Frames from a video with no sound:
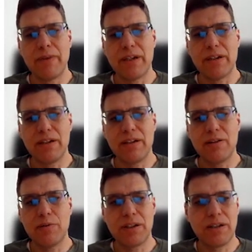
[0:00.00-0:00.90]
And
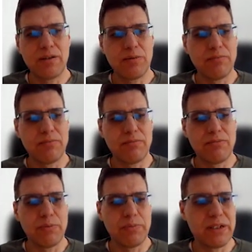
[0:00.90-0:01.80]
here, when I
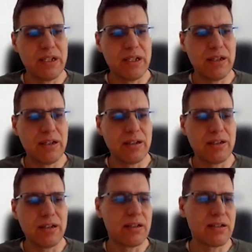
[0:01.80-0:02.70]
will be saying in
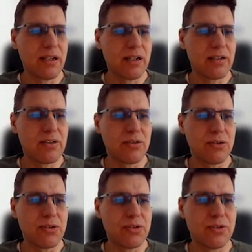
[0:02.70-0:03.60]
the next slides
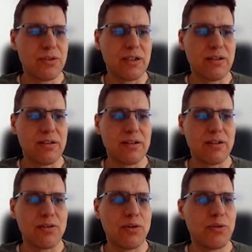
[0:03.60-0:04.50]
also that
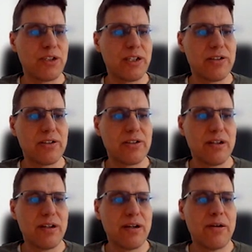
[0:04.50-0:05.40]
these are all changes,